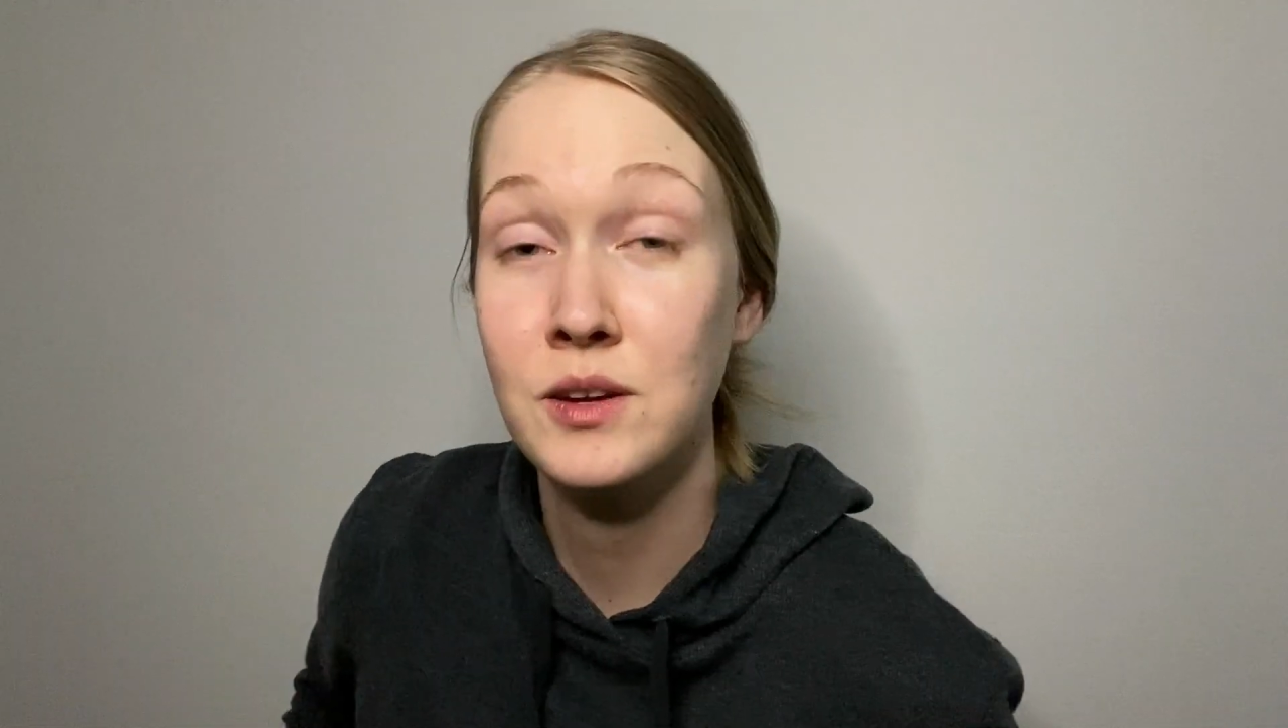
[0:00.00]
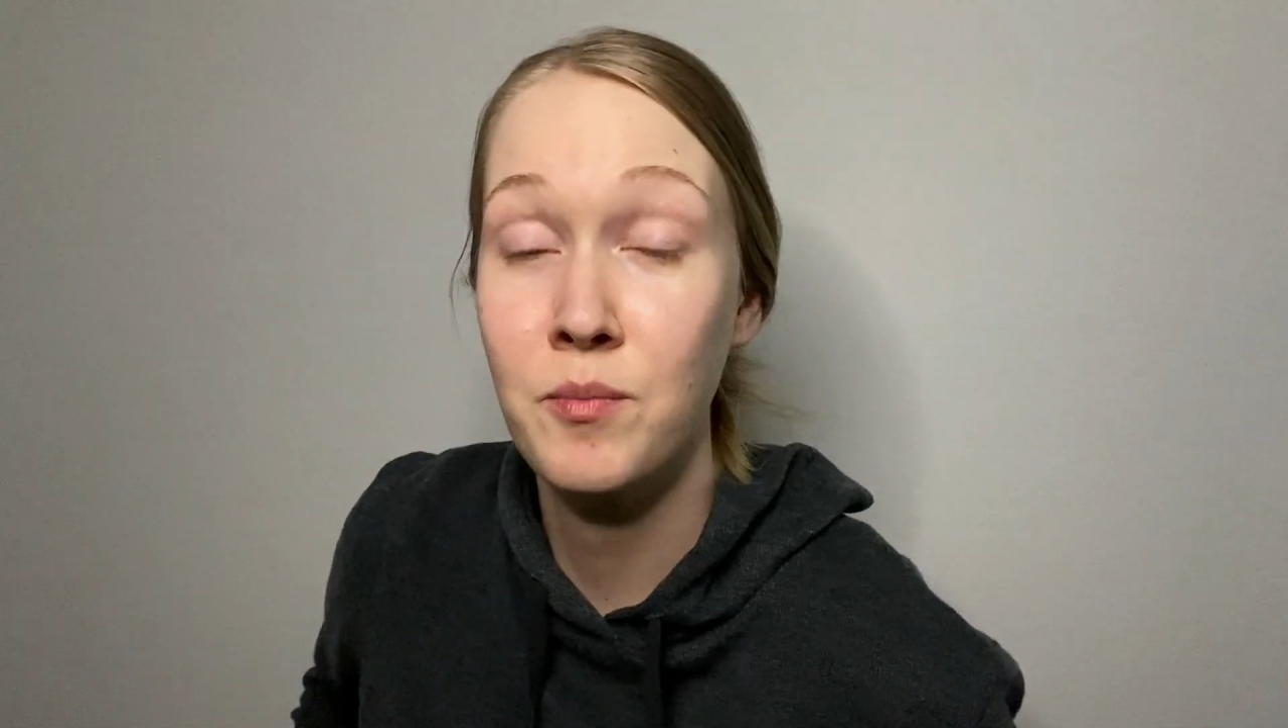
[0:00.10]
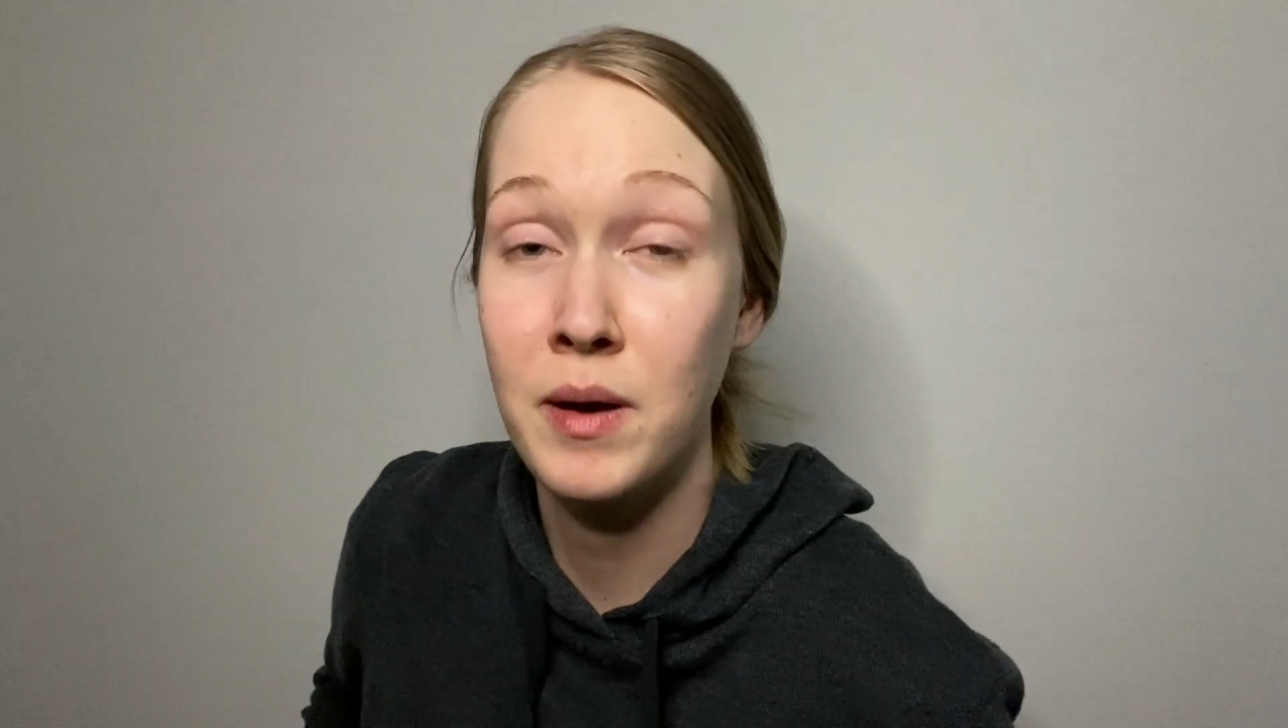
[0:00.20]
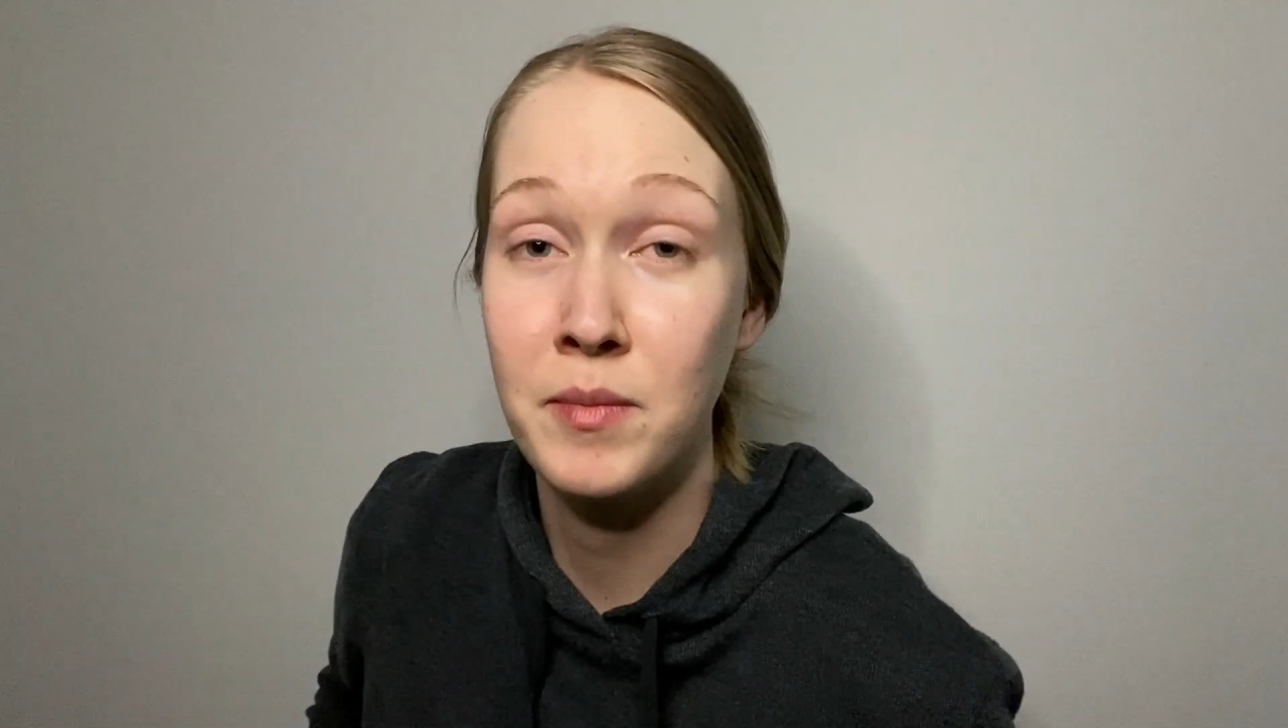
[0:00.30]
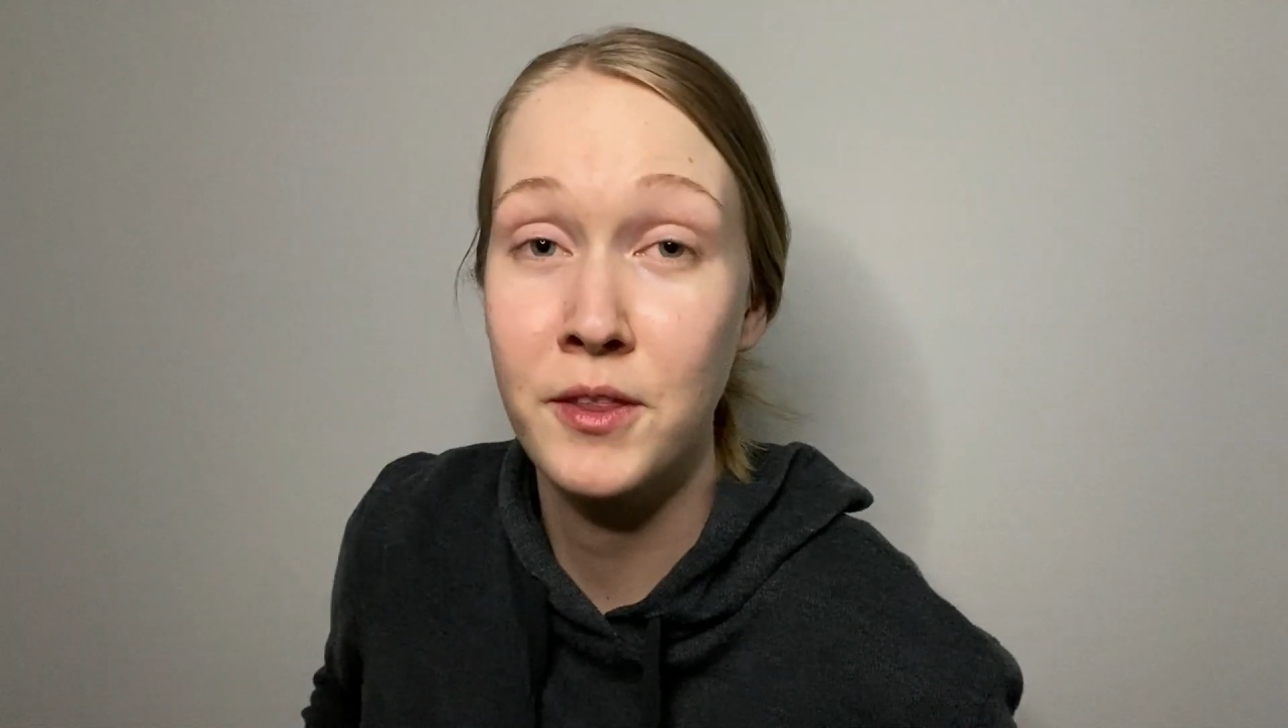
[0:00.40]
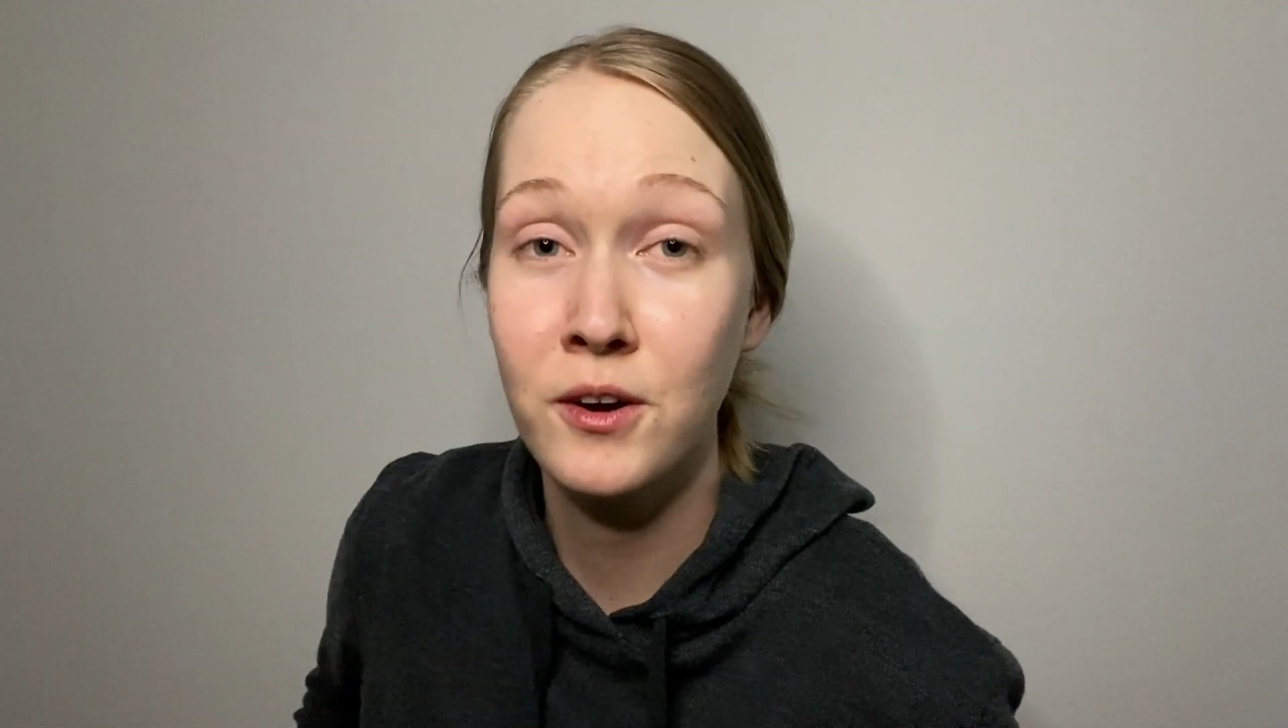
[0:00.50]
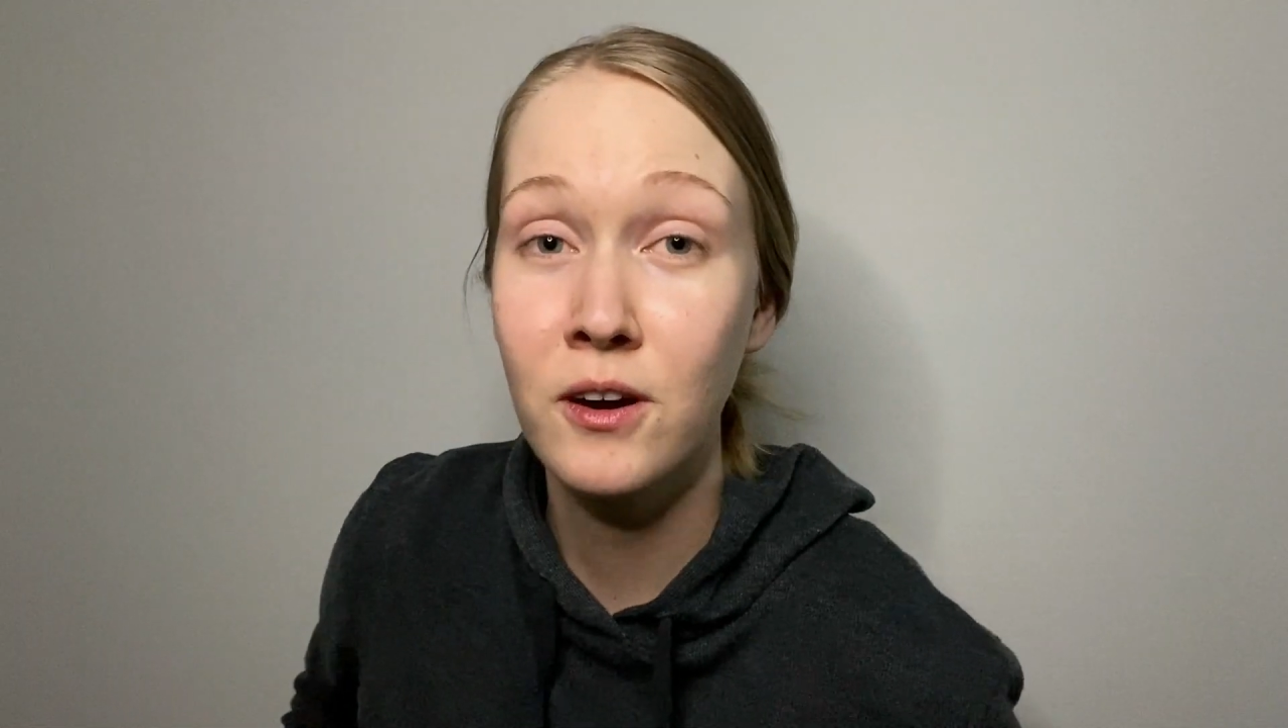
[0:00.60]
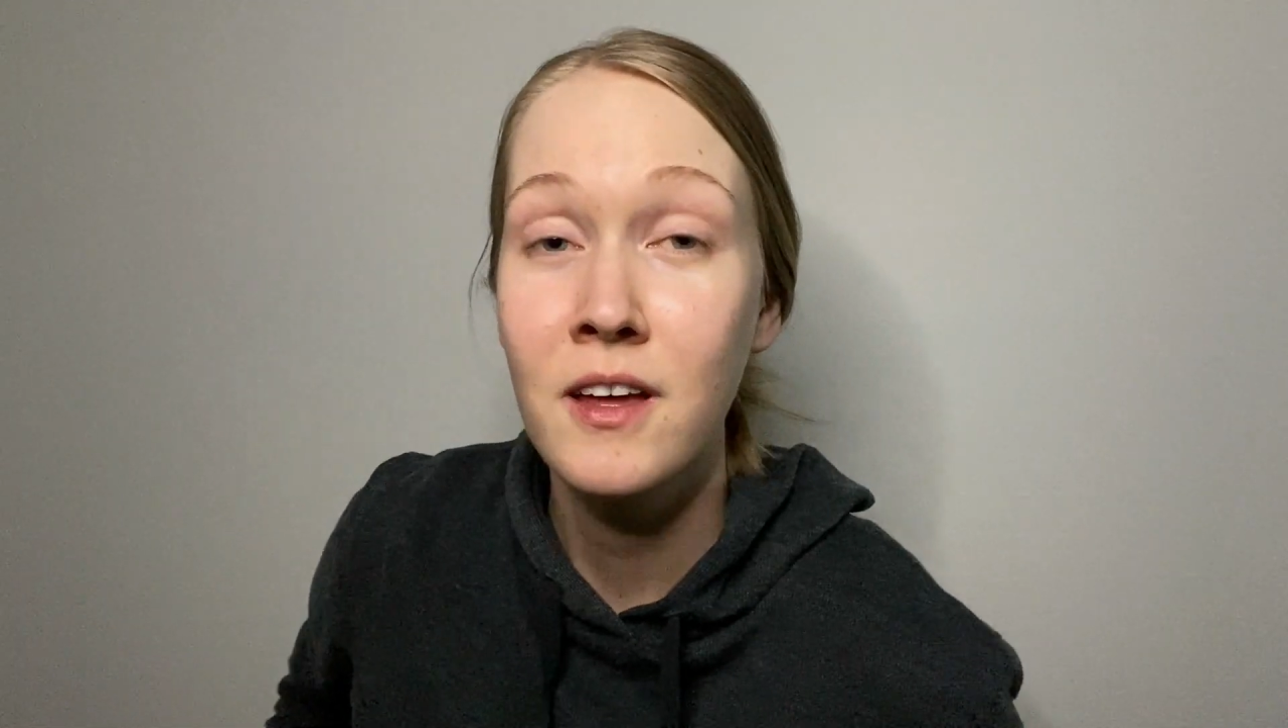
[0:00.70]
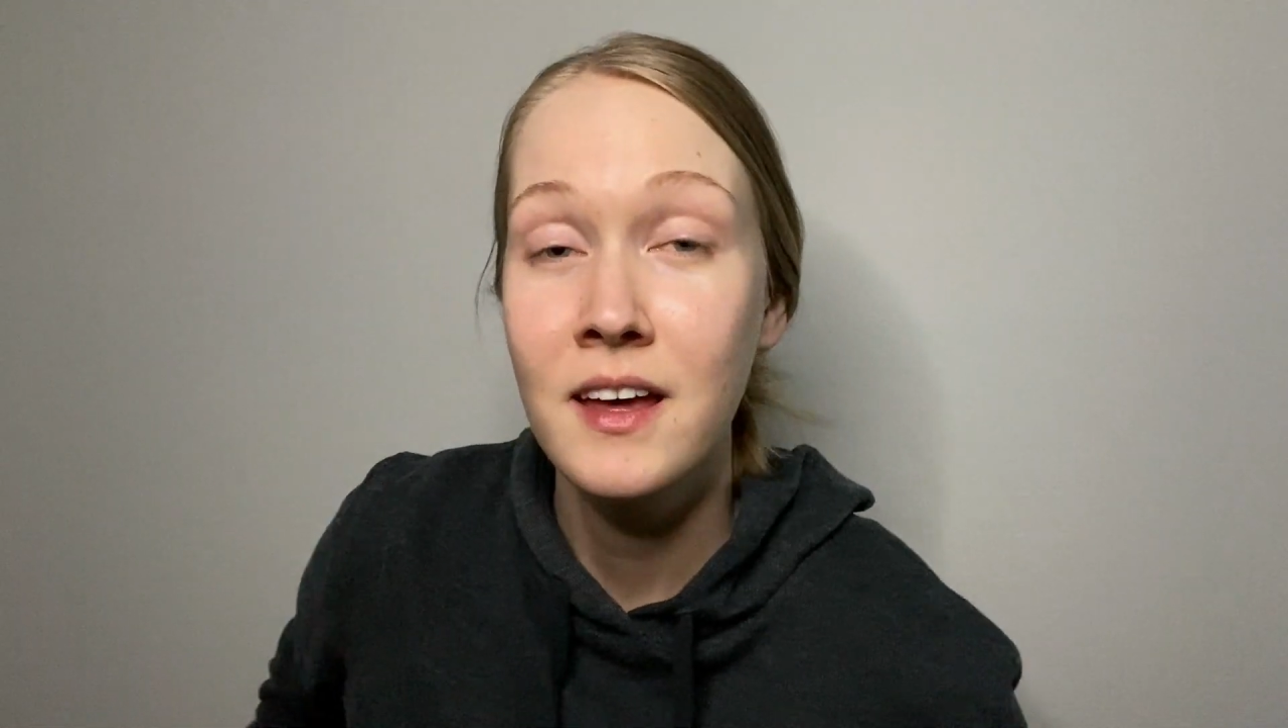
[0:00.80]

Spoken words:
my mother,